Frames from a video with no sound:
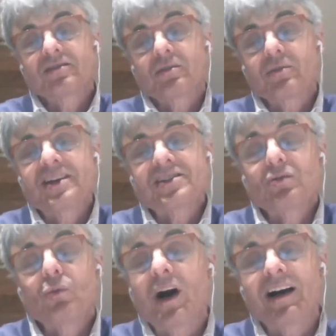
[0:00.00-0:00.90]
the
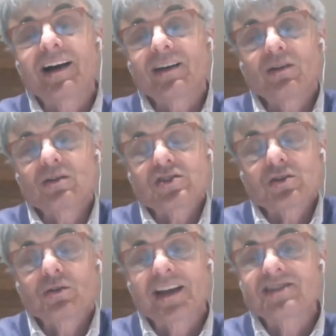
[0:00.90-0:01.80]
reason why
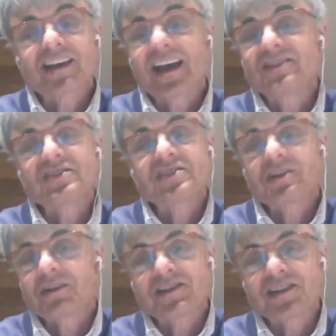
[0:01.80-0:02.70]
also against
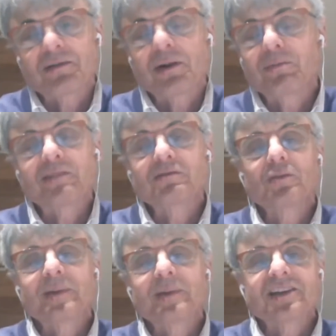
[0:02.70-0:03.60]
cancer, etc., we have
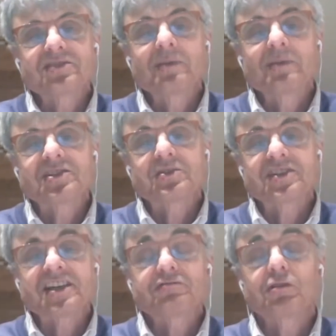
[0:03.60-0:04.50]
not been extremely
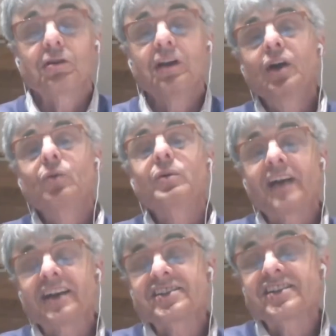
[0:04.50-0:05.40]
successful with
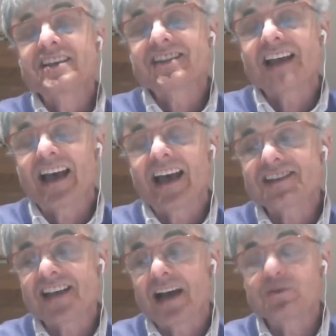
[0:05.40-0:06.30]
vaccines
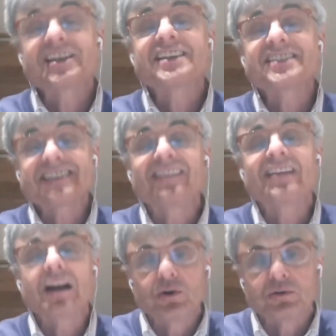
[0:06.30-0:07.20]
as, I would say,
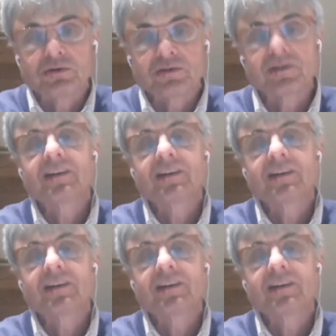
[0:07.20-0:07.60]
standalone